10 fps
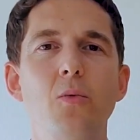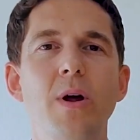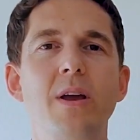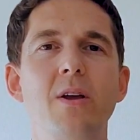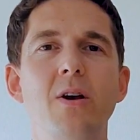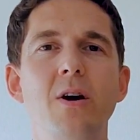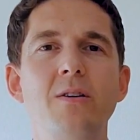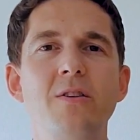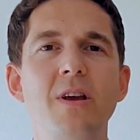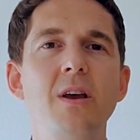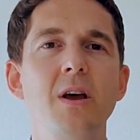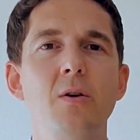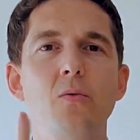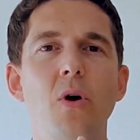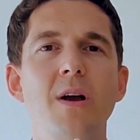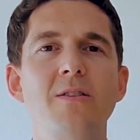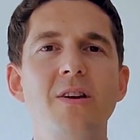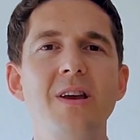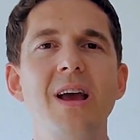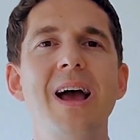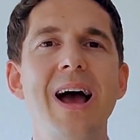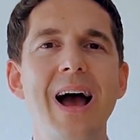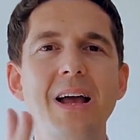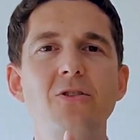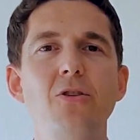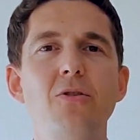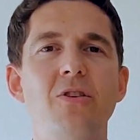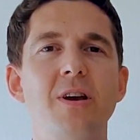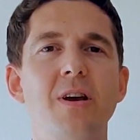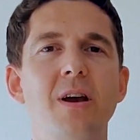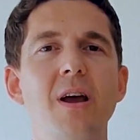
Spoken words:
recognizing, writing, and using.